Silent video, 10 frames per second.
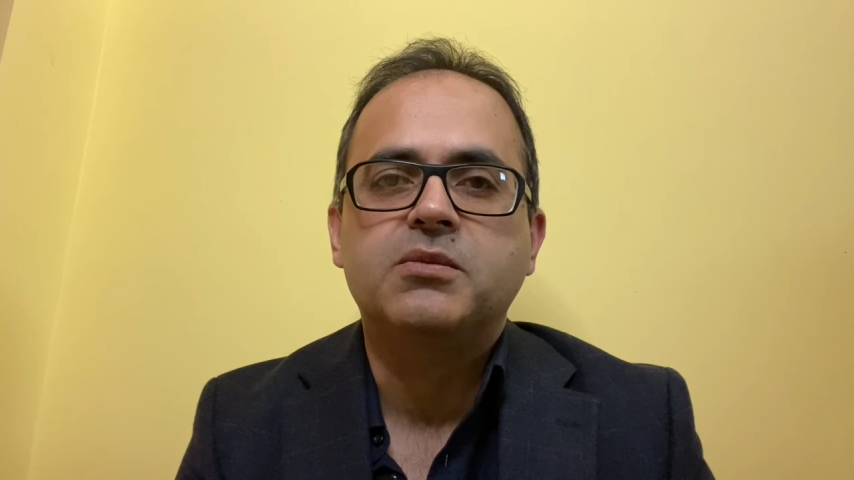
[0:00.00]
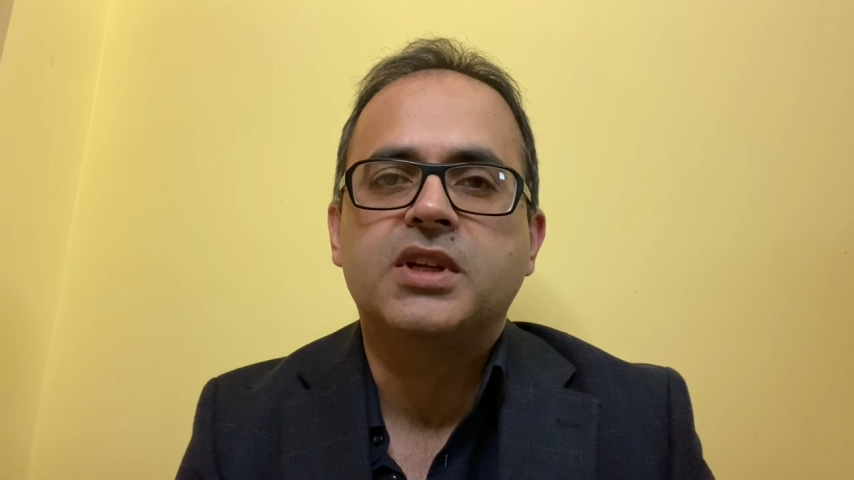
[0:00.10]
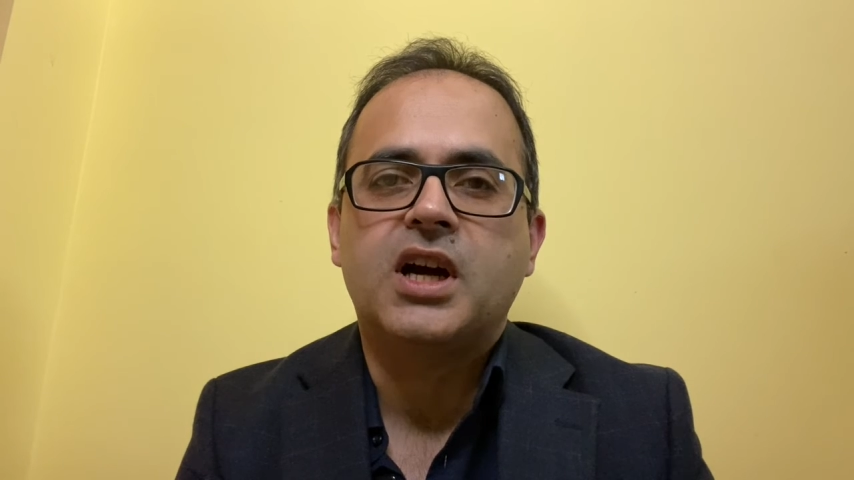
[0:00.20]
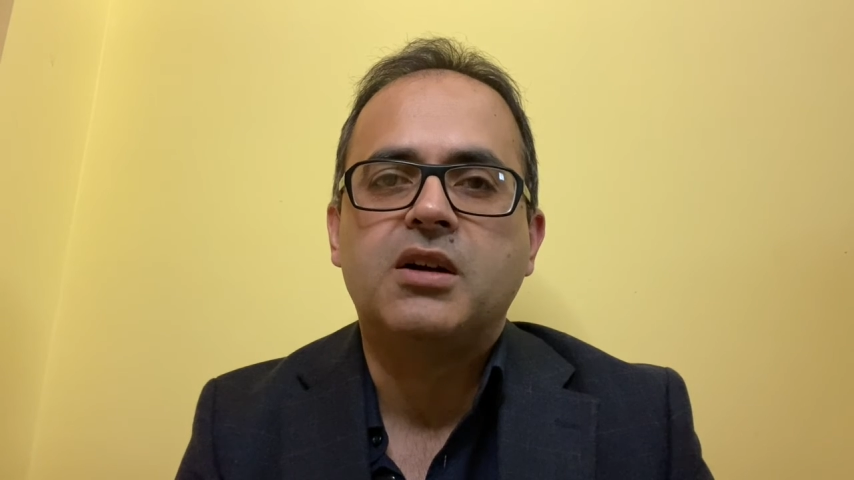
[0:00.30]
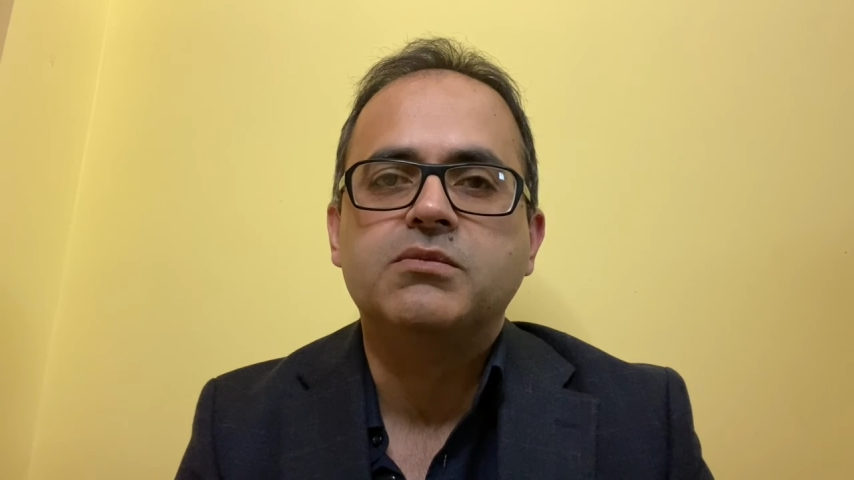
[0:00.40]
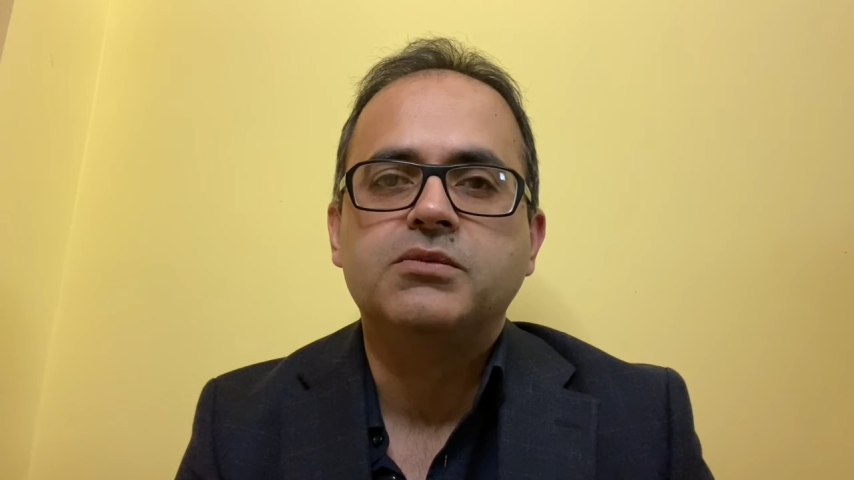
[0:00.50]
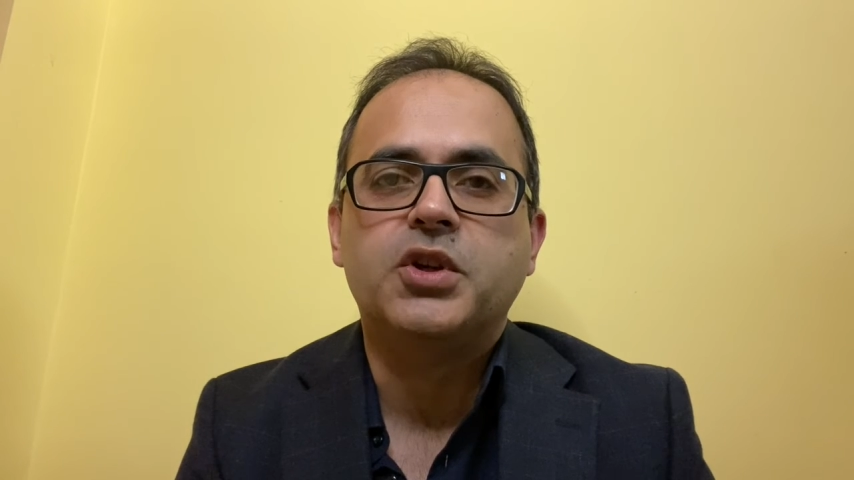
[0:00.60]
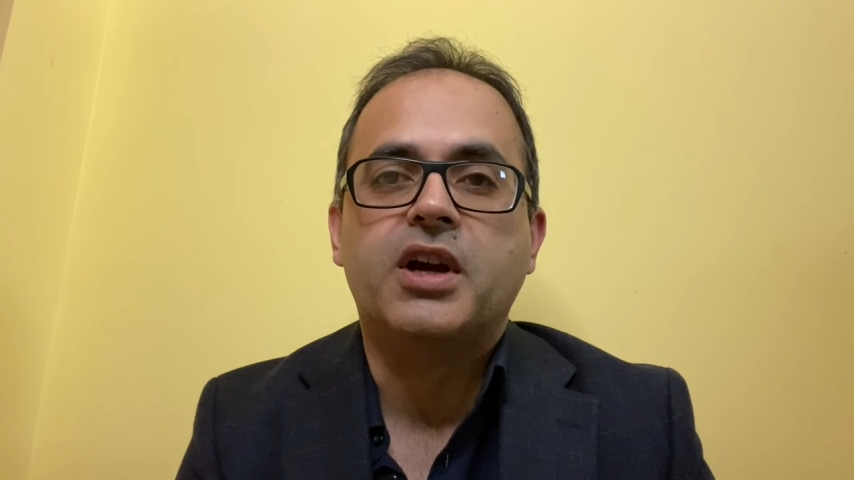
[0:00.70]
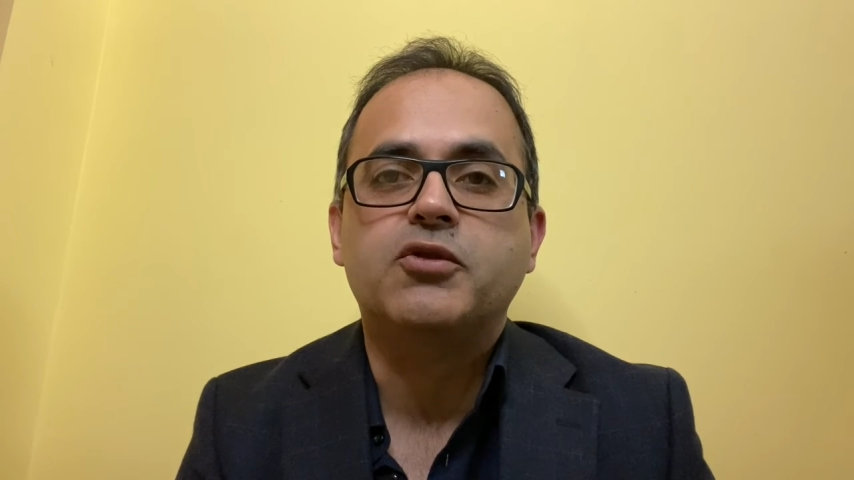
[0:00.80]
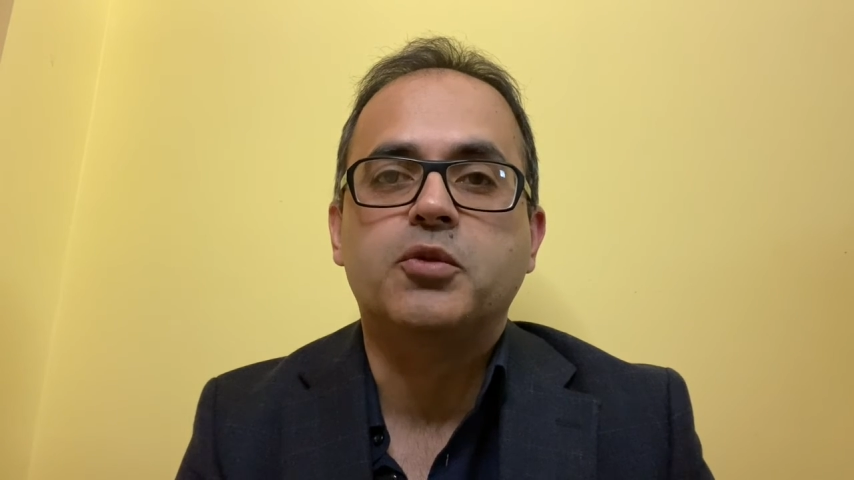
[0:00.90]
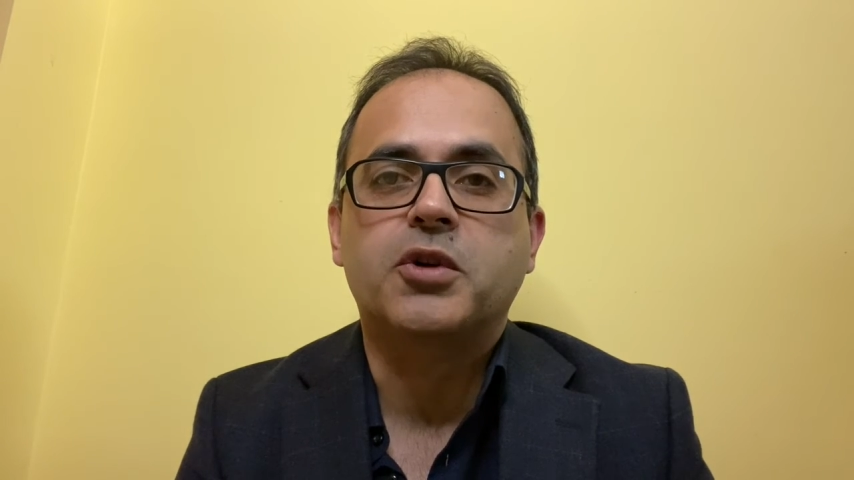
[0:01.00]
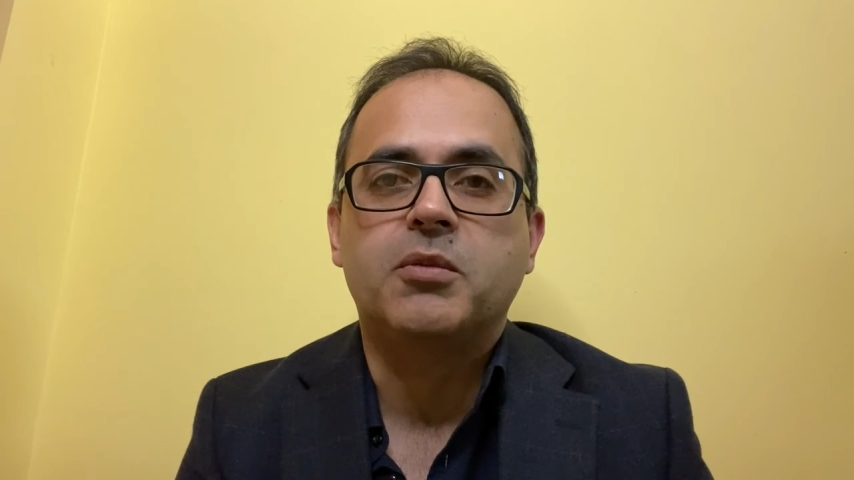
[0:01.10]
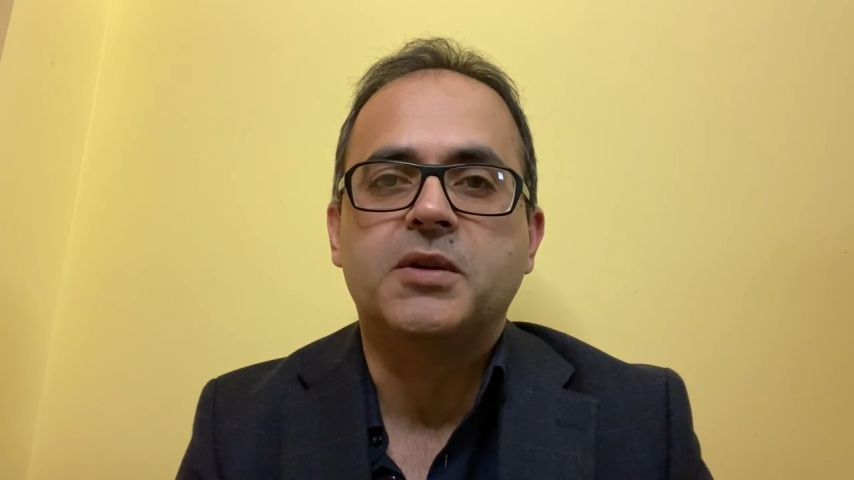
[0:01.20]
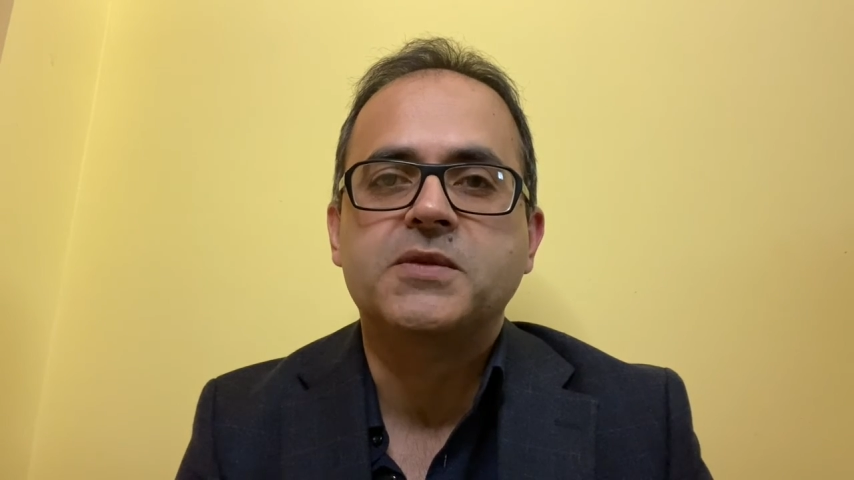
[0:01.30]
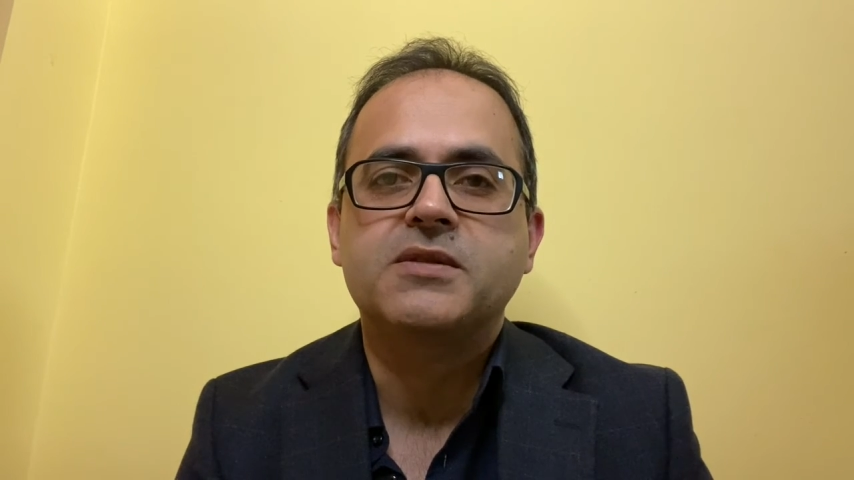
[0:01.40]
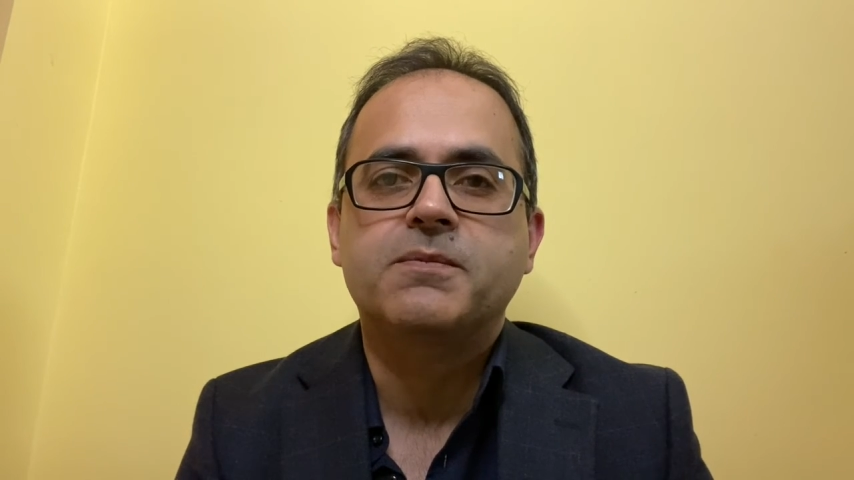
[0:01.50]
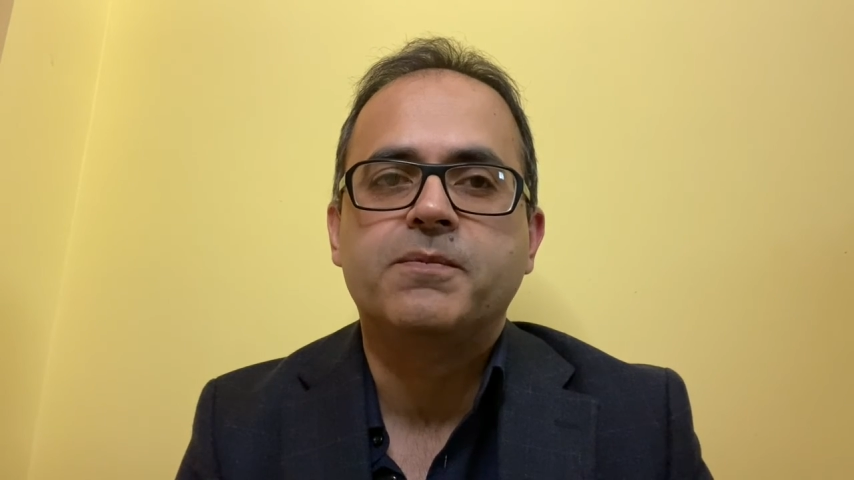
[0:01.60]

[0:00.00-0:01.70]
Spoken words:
now you have two problems.